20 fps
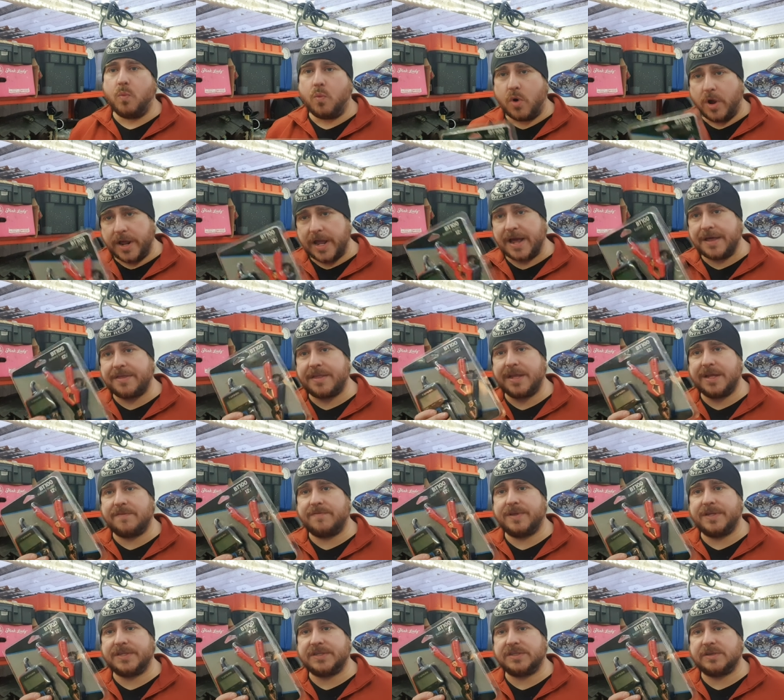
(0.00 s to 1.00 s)
What do I think
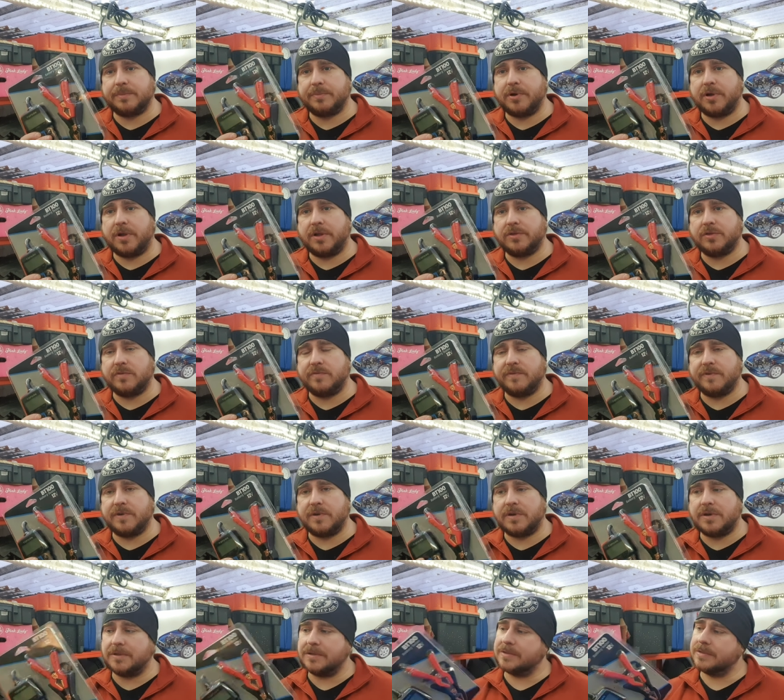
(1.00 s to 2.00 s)
of this as a product
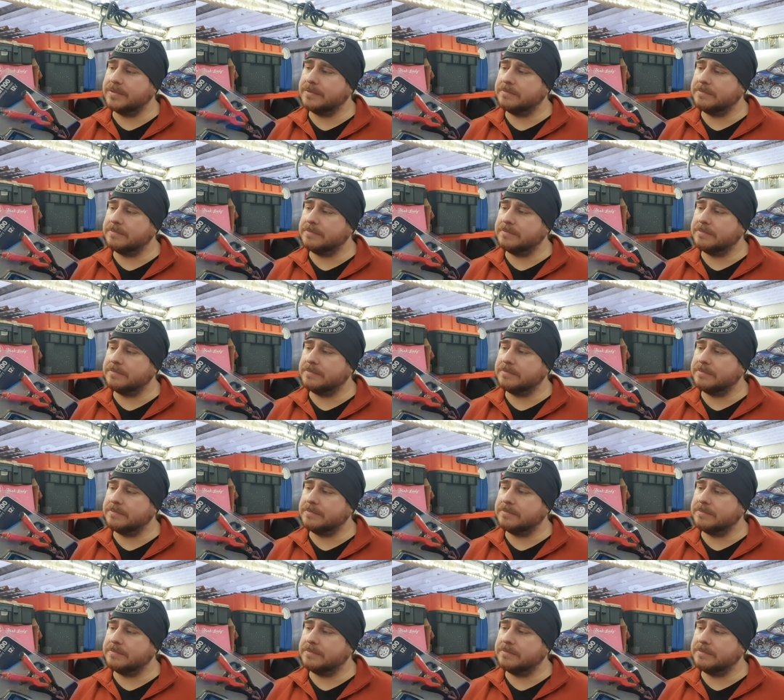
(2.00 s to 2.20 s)
overall?